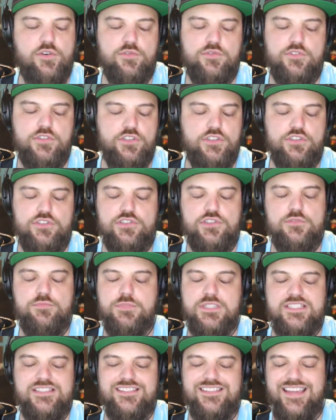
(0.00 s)
You shouldn't
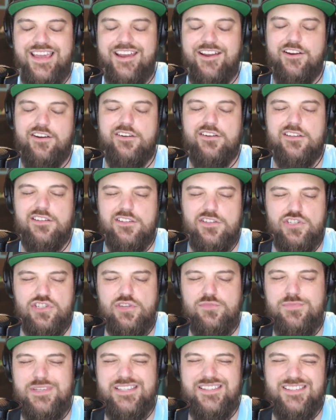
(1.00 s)
be scared. You
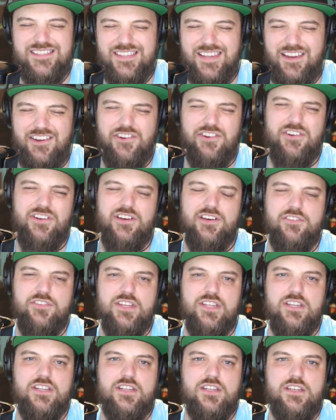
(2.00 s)
shouldn't be scared of
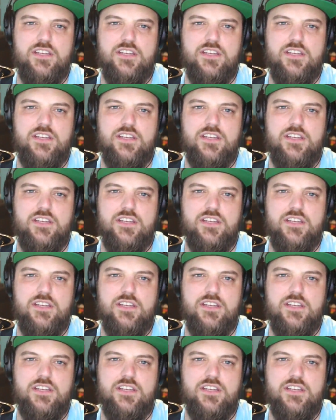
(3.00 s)
it.